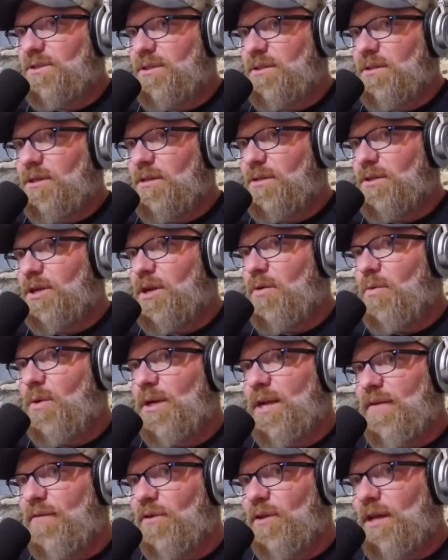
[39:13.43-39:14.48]
you know,
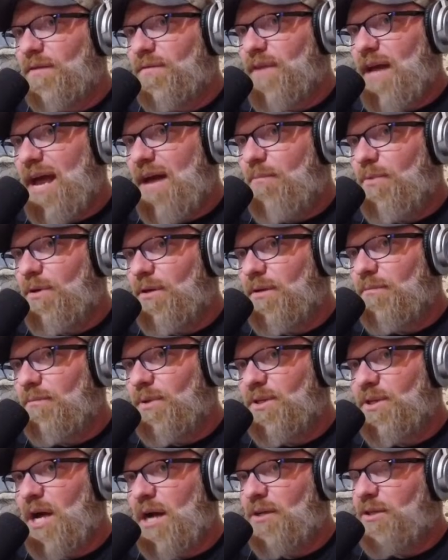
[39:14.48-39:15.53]
whatever like that, but
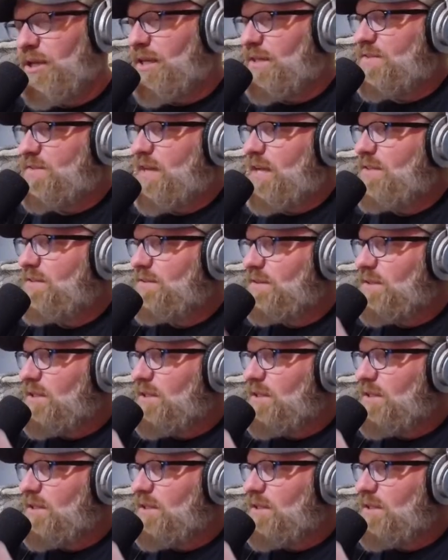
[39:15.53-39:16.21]
not in excess.